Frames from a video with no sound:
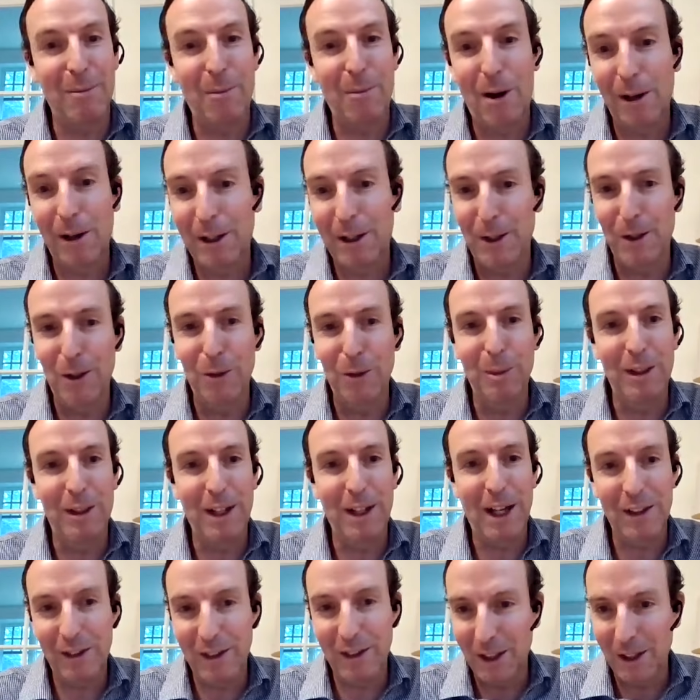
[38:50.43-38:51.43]
the market who will be
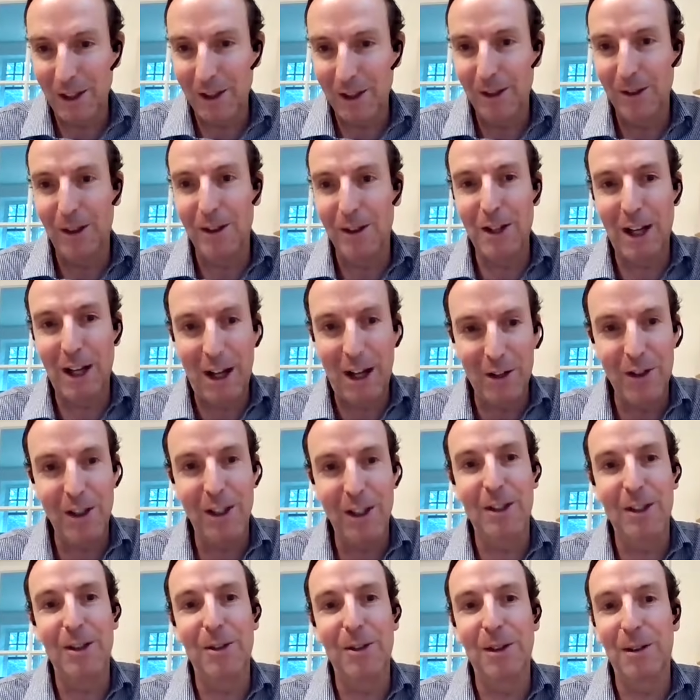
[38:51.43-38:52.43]
testing you and
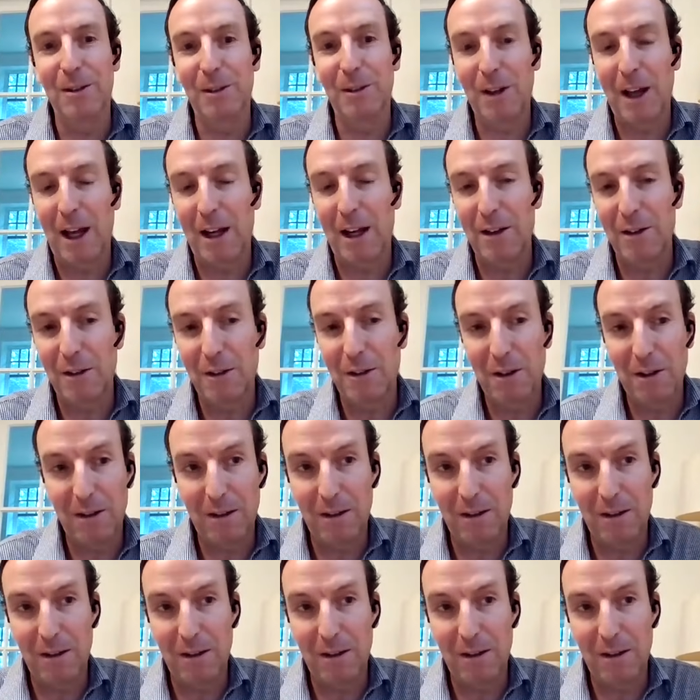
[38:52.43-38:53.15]
challenging you and, and